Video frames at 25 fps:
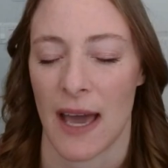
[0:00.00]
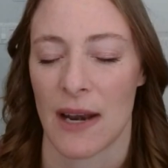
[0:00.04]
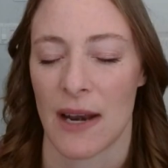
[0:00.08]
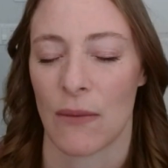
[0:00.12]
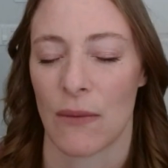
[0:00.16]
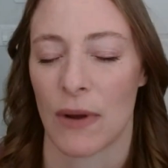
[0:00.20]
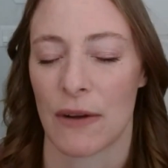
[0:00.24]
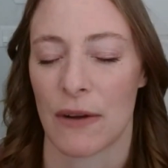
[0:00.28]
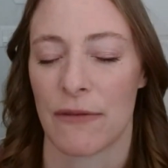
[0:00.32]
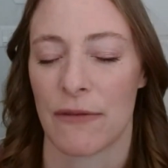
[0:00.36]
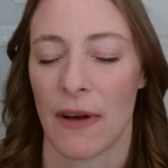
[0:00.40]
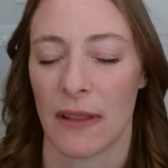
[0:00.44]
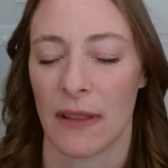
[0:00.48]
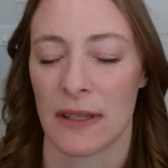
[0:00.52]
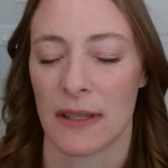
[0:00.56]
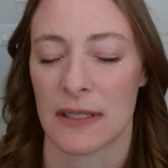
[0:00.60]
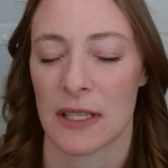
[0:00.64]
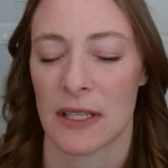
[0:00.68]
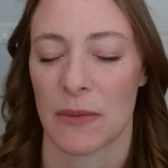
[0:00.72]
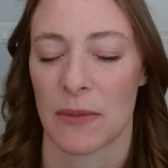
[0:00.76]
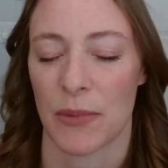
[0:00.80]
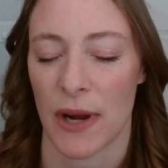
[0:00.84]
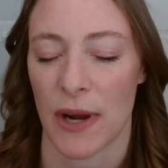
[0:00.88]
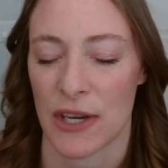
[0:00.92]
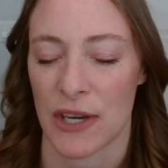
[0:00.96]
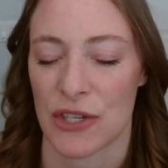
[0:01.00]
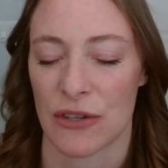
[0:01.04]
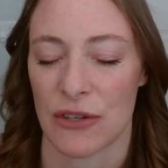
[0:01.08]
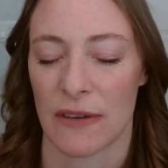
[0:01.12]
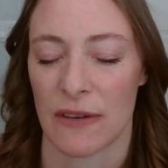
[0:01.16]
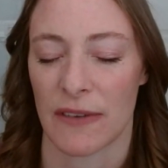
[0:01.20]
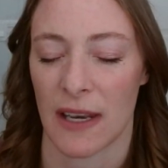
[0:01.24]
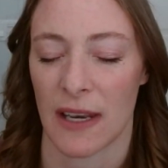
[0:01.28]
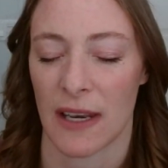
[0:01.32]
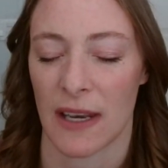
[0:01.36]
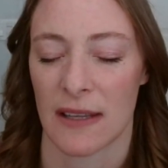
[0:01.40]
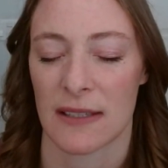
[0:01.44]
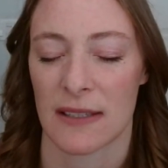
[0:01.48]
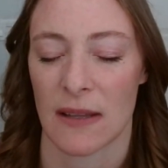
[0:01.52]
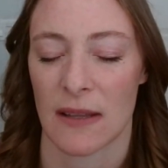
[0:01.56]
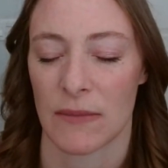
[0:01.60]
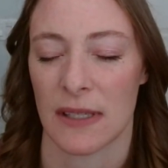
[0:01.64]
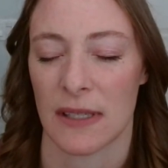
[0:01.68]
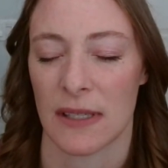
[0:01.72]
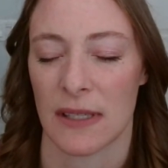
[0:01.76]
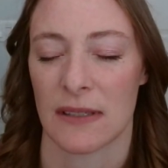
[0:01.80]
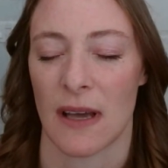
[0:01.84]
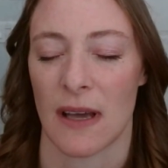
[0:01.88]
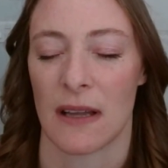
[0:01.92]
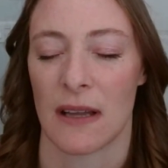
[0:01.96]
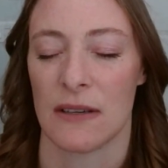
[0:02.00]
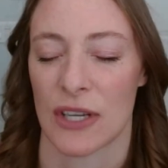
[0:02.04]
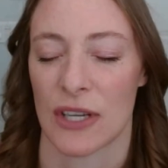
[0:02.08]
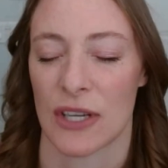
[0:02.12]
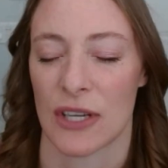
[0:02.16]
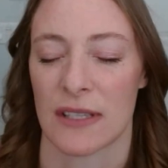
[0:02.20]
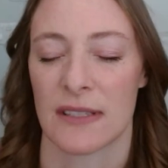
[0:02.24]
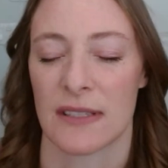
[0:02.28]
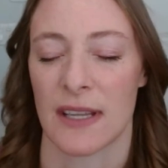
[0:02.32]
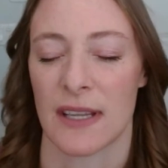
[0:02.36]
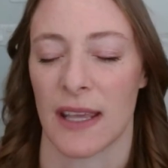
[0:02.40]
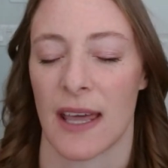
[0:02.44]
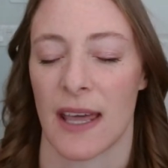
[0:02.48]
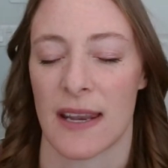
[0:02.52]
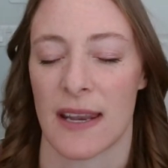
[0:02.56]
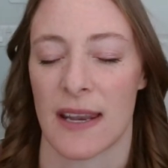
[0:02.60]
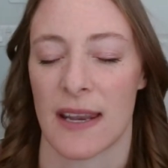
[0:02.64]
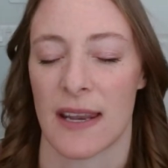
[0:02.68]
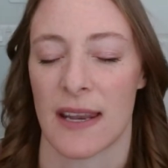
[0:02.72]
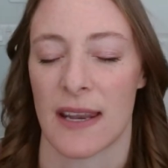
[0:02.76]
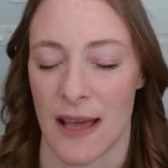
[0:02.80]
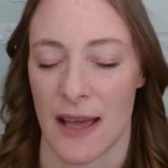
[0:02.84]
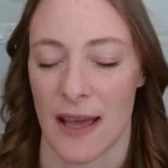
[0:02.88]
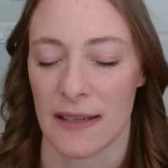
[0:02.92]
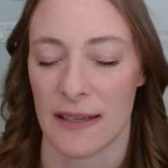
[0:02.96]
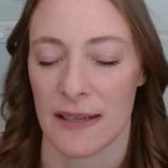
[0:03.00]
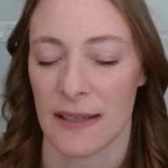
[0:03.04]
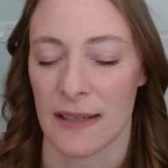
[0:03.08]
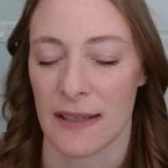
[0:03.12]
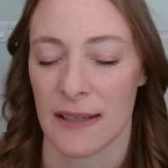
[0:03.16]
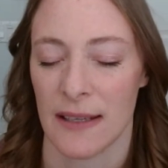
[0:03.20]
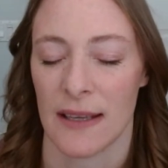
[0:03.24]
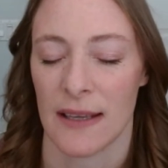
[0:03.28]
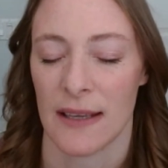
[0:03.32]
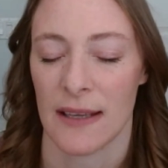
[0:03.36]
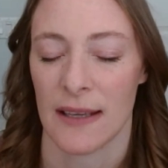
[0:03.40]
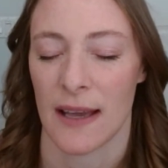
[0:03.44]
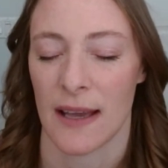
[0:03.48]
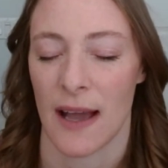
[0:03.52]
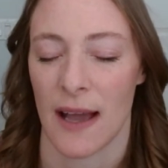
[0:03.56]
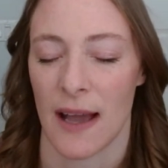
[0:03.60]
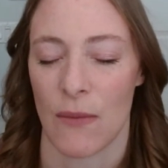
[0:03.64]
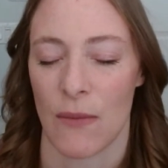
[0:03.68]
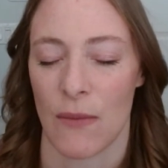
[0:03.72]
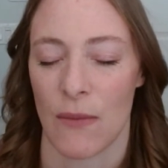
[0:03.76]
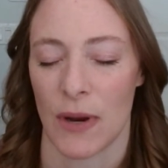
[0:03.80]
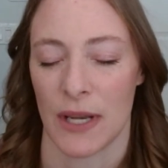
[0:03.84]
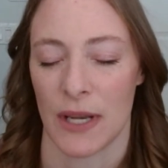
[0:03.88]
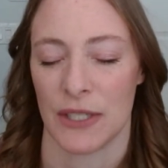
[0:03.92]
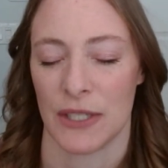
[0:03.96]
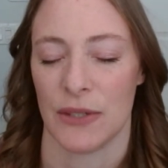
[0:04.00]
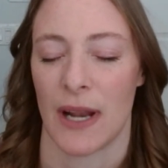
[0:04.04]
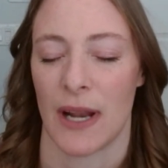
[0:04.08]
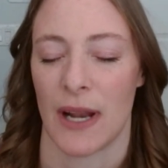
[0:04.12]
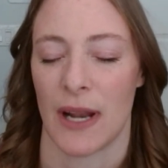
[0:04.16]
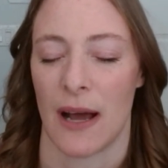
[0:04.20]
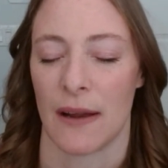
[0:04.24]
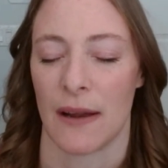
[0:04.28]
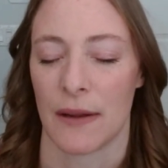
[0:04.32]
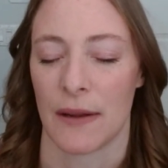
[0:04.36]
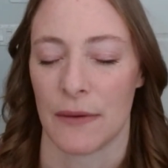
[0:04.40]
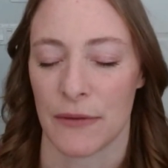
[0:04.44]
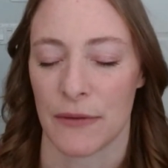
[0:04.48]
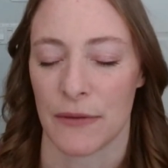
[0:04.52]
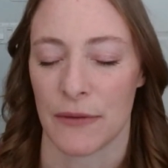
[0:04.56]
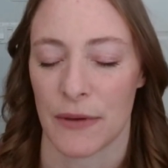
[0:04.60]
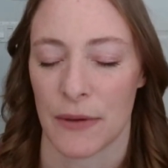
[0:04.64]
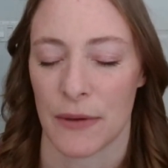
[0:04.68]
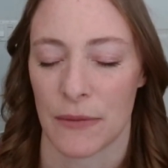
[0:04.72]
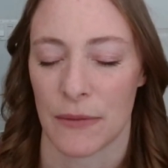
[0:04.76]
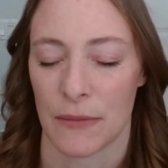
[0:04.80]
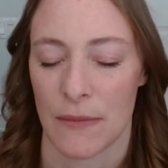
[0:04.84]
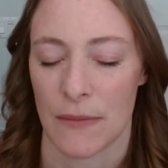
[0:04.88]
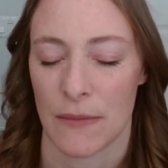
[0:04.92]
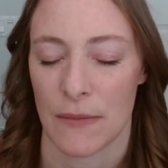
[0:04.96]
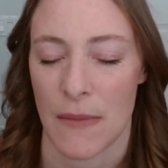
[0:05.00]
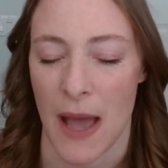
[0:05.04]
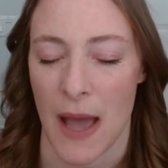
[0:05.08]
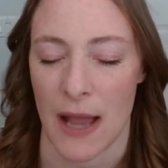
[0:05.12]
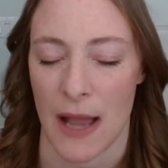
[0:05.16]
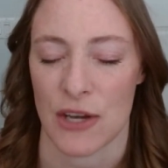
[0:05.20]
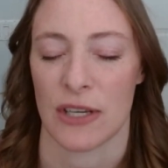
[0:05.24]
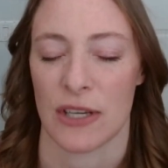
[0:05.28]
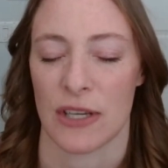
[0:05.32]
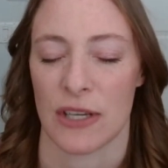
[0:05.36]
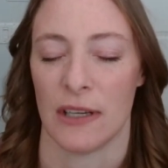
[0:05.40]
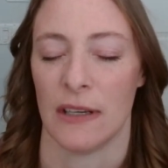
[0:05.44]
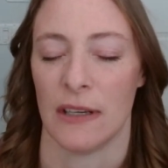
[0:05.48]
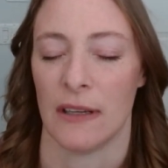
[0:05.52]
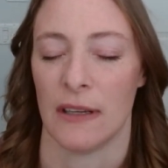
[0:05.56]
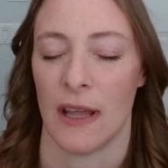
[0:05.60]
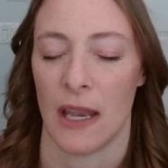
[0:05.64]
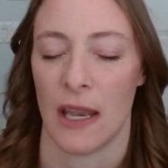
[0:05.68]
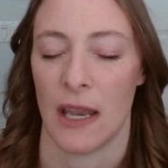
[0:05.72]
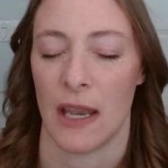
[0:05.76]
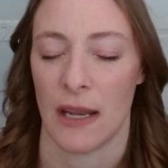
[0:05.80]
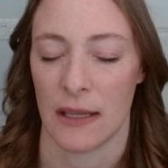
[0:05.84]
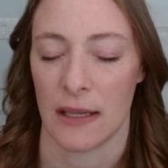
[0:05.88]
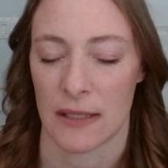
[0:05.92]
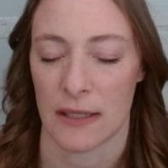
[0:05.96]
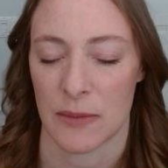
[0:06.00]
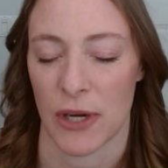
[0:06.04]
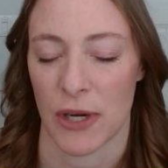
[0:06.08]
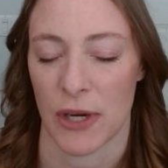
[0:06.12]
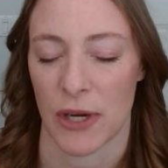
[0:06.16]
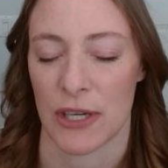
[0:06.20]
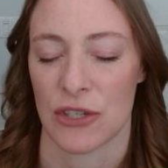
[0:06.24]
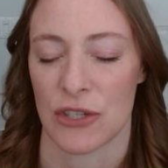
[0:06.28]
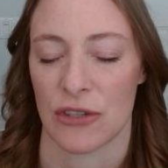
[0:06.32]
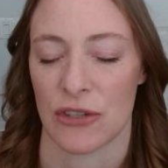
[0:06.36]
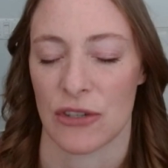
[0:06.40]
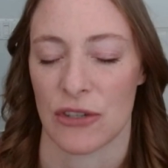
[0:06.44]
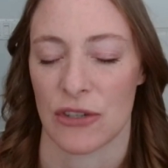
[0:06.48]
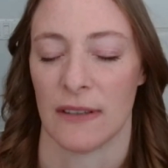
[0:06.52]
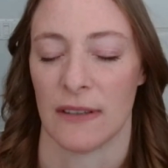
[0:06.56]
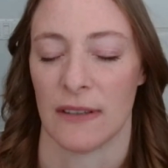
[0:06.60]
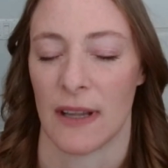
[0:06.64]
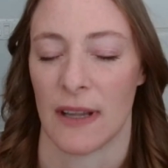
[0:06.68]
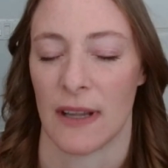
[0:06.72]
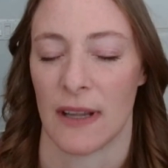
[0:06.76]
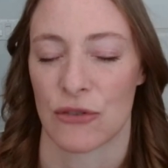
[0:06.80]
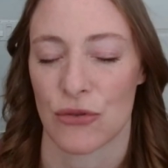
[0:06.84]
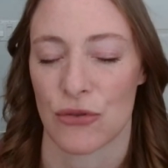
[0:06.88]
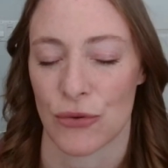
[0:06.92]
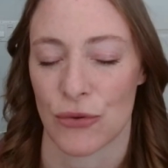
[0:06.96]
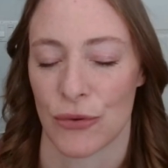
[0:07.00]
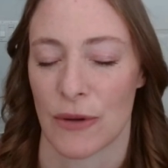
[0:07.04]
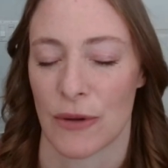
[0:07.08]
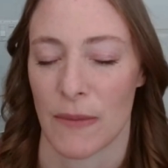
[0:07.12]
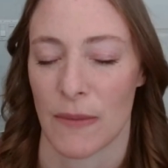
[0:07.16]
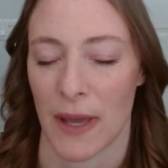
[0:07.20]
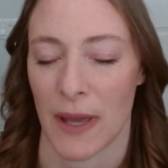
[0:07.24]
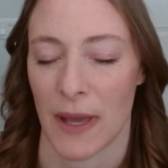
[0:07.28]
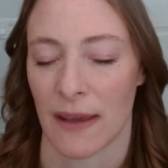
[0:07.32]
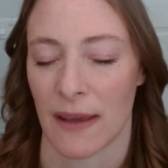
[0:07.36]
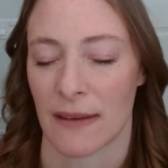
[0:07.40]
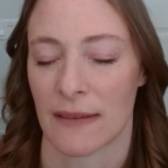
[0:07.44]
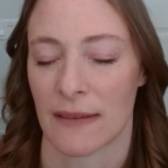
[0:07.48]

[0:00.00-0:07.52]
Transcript: I don't want to fall into the pressure of getting something done just to get it done. I want to do it out of passion and inspiration and true to me.